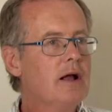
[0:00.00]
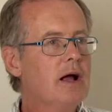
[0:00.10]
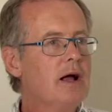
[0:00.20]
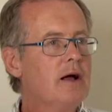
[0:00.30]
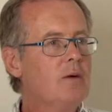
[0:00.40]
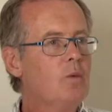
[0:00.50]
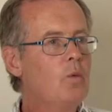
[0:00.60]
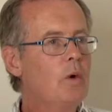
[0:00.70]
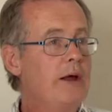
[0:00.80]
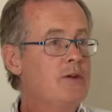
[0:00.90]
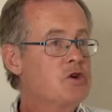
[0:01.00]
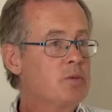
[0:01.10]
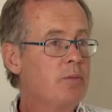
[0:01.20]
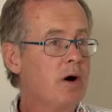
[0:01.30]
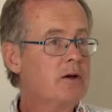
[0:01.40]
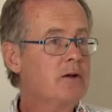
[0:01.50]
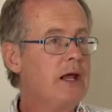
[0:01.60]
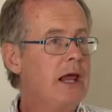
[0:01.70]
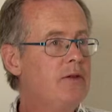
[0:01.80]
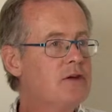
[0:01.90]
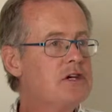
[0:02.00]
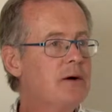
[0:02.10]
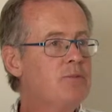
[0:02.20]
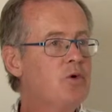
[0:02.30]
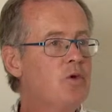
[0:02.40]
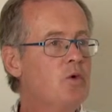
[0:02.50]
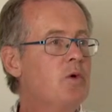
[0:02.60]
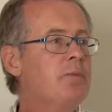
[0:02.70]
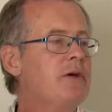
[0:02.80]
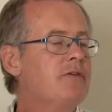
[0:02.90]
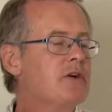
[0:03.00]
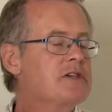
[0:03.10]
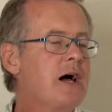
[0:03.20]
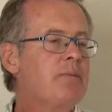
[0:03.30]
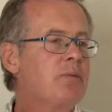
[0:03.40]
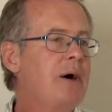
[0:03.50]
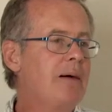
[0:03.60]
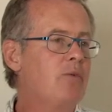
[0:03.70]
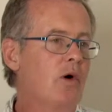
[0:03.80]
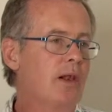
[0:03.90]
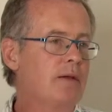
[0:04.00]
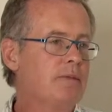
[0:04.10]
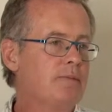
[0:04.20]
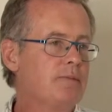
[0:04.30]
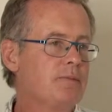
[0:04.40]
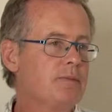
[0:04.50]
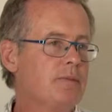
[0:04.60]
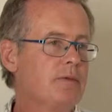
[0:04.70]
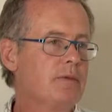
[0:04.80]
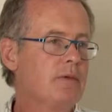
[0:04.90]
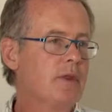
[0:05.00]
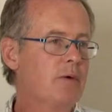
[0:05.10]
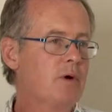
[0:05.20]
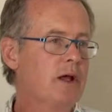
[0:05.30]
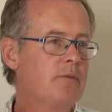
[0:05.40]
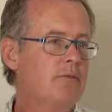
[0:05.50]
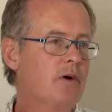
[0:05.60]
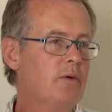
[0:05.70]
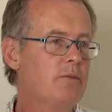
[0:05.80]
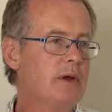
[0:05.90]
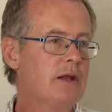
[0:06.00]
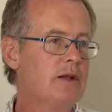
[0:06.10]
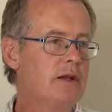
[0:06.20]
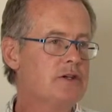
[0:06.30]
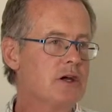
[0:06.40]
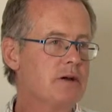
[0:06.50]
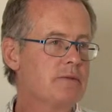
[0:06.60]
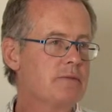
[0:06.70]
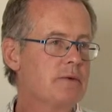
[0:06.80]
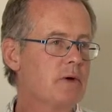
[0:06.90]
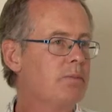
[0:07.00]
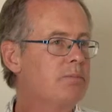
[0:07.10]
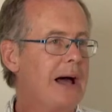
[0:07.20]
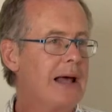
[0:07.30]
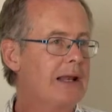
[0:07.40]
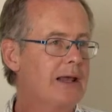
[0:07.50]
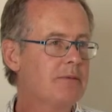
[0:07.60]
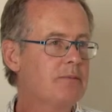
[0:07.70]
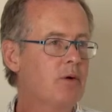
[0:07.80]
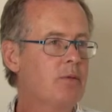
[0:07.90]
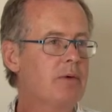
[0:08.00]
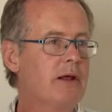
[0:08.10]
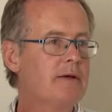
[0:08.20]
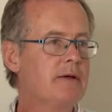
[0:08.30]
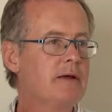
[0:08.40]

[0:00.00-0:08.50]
in the supermarket, in the shampoo, there will be, for example, palm oil that will come from Indonesia or Bali, probably.